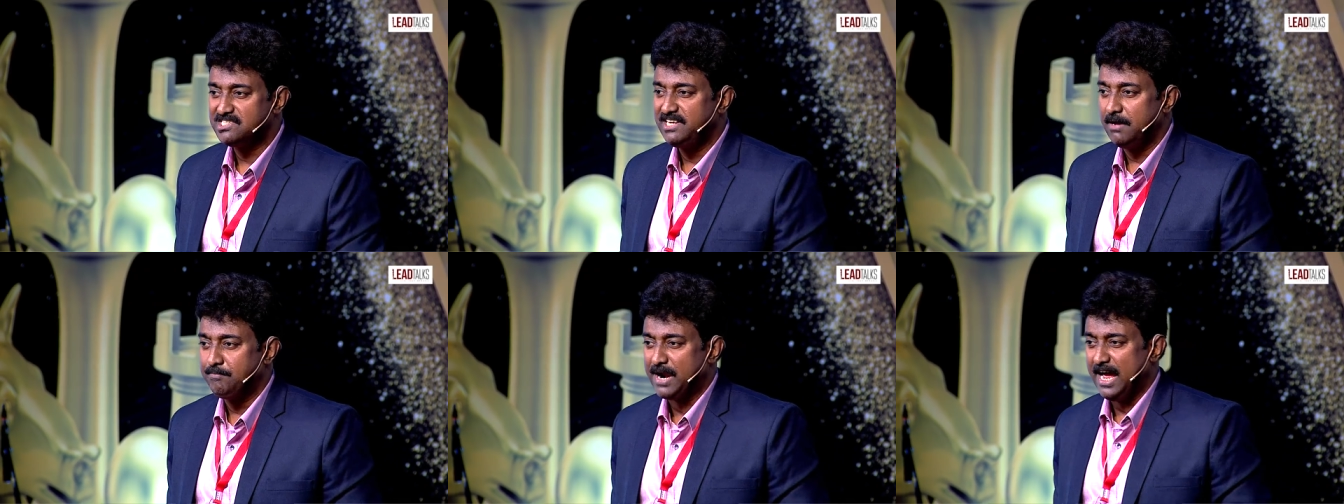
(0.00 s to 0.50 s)

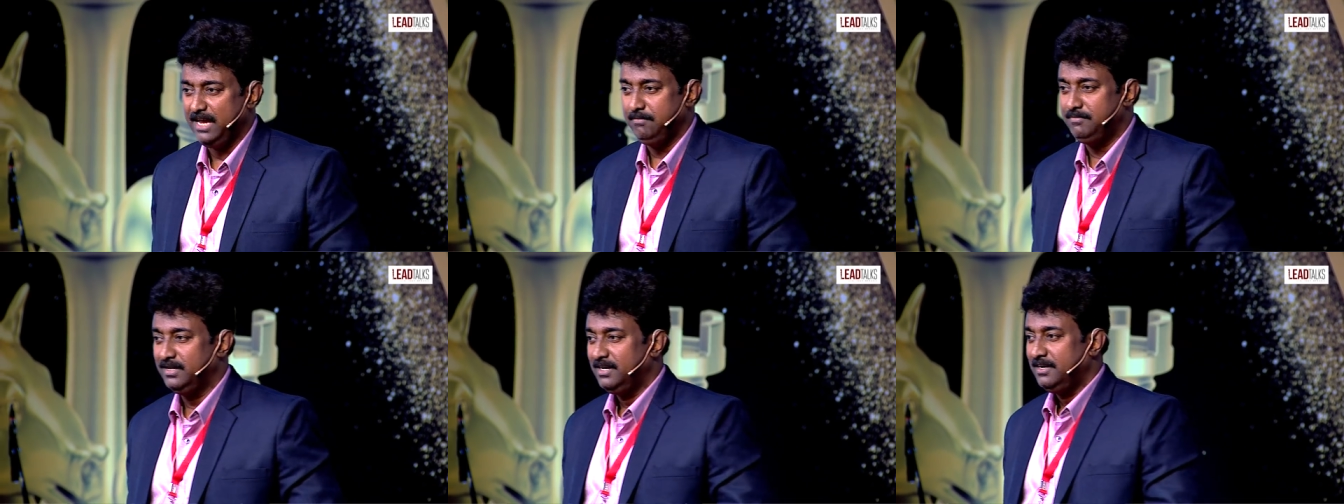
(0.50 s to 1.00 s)
their bribe,
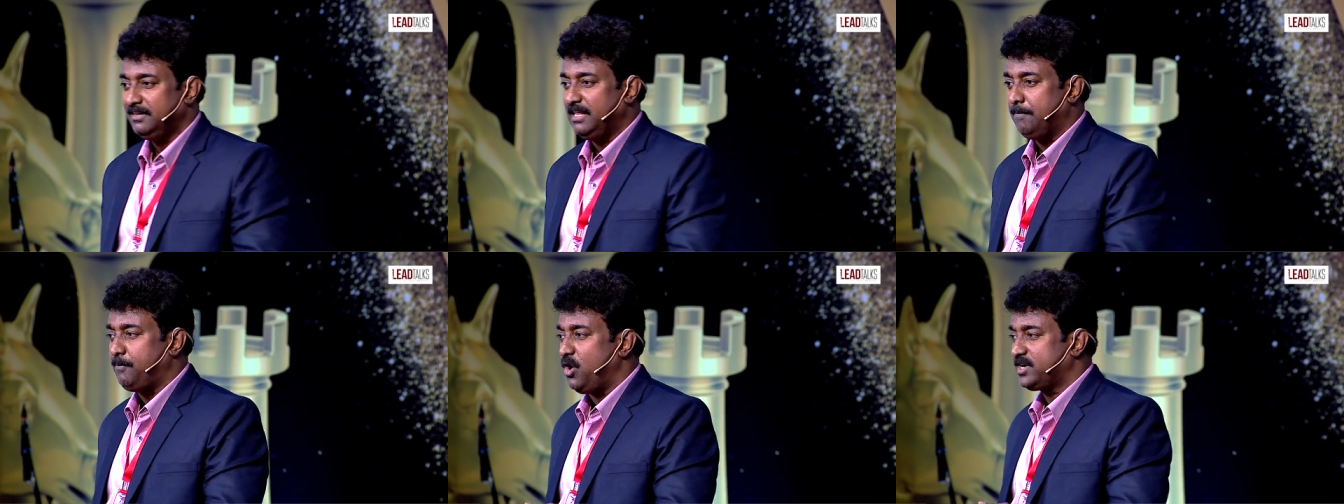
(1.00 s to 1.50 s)
their
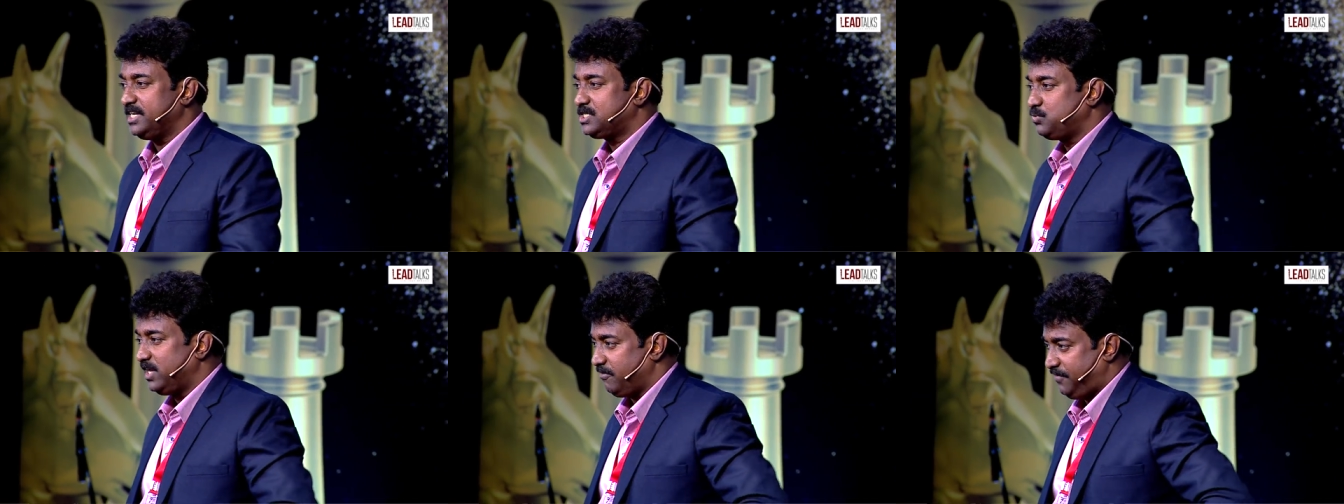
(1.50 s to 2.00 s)
pockets
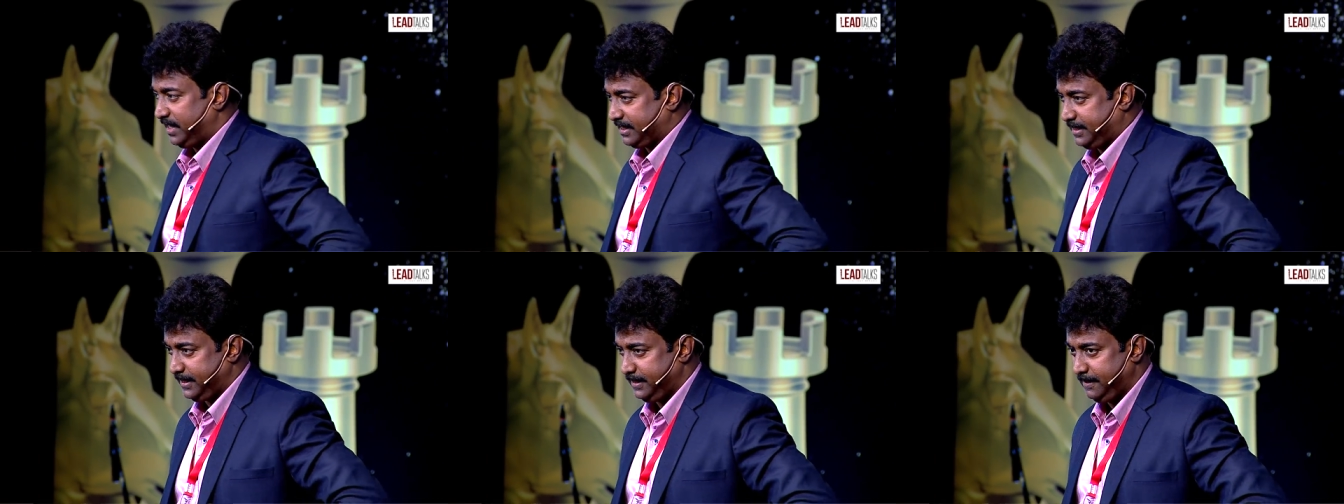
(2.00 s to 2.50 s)
were
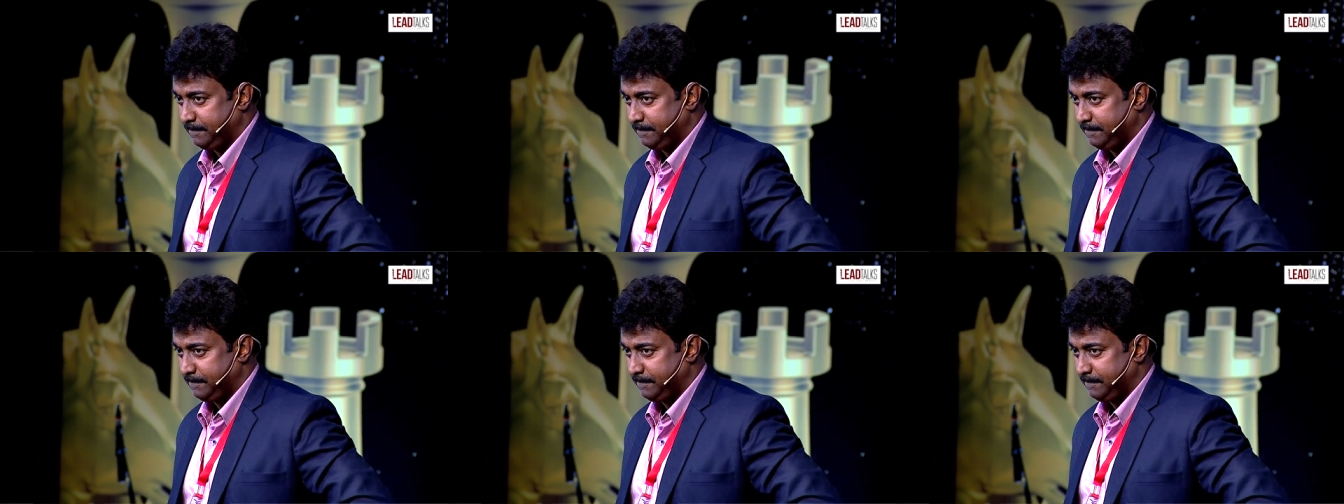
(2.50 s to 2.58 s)
affected.